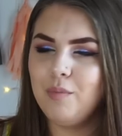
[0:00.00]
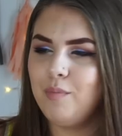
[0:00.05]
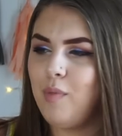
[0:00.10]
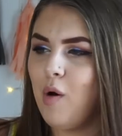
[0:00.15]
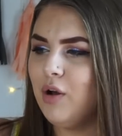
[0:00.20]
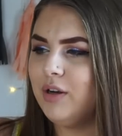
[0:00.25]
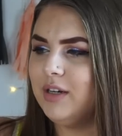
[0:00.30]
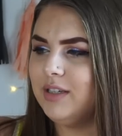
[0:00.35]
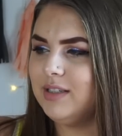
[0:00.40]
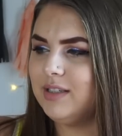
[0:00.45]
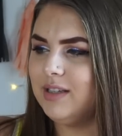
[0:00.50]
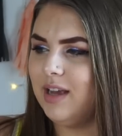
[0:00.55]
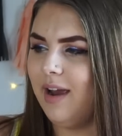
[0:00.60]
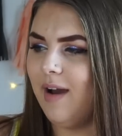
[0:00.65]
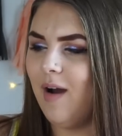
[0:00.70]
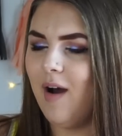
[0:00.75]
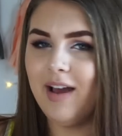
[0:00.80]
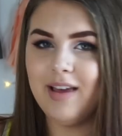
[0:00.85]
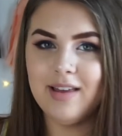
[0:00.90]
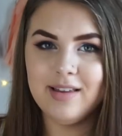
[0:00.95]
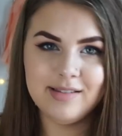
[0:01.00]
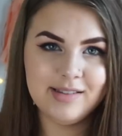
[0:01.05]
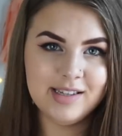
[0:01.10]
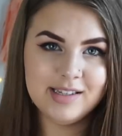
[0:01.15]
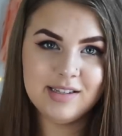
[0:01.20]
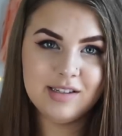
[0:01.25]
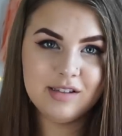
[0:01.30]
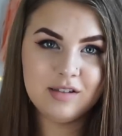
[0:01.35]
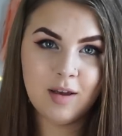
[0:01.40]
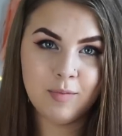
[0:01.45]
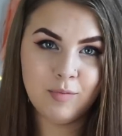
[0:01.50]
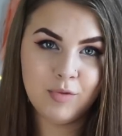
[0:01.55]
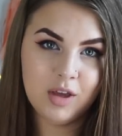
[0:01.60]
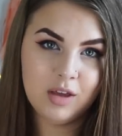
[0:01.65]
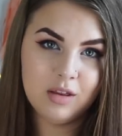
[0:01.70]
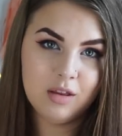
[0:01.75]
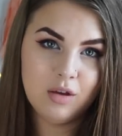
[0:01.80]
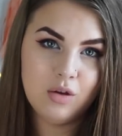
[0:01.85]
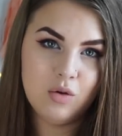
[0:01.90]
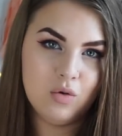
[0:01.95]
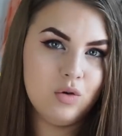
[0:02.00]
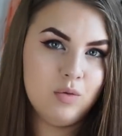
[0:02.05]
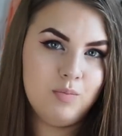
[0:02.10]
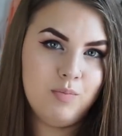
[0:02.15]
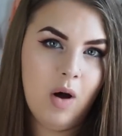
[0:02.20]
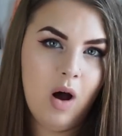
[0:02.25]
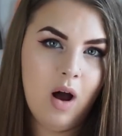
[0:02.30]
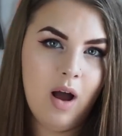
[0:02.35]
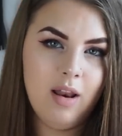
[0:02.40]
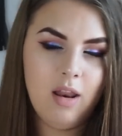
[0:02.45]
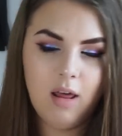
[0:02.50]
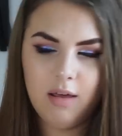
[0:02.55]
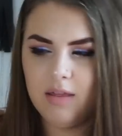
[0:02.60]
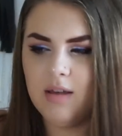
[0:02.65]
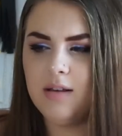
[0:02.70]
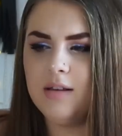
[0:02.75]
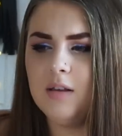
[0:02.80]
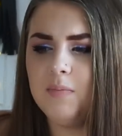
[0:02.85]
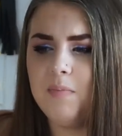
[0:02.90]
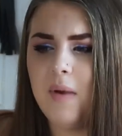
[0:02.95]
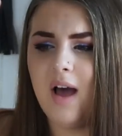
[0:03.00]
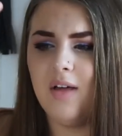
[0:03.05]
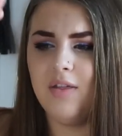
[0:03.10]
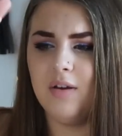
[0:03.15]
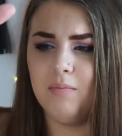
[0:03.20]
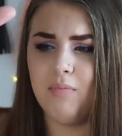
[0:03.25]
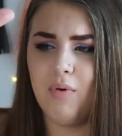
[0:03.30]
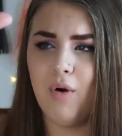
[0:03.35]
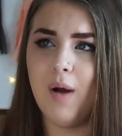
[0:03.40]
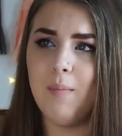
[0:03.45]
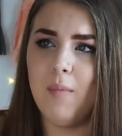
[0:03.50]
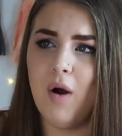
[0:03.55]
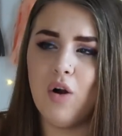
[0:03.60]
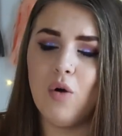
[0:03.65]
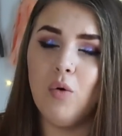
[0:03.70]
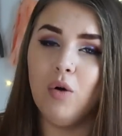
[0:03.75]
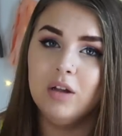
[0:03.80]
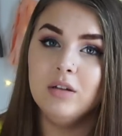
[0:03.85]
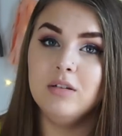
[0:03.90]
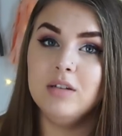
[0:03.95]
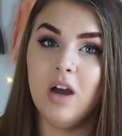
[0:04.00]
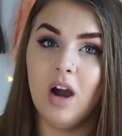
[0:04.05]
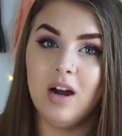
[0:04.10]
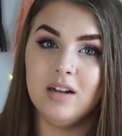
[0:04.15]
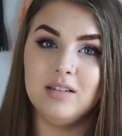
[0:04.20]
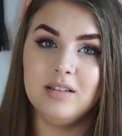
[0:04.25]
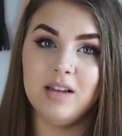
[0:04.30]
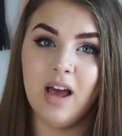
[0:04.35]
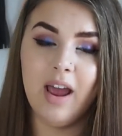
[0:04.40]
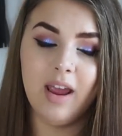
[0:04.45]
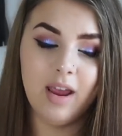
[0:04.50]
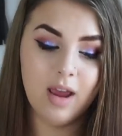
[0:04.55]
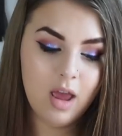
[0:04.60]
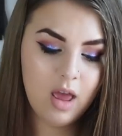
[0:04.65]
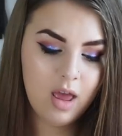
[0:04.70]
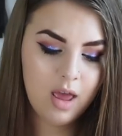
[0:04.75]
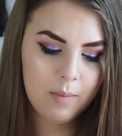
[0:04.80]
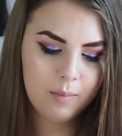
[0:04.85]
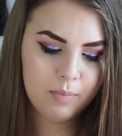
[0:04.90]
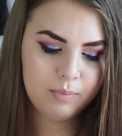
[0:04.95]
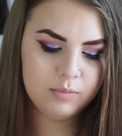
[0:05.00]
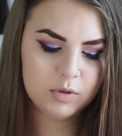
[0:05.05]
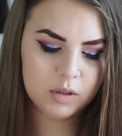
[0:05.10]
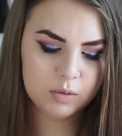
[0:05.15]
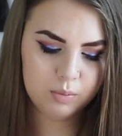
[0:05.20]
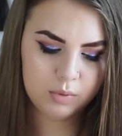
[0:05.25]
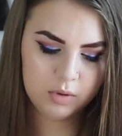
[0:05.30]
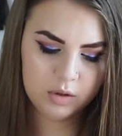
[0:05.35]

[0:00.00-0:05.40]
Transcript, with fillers: but honestly, I this is something that you could buy. Like this is better than Primark quality, I'd say. Just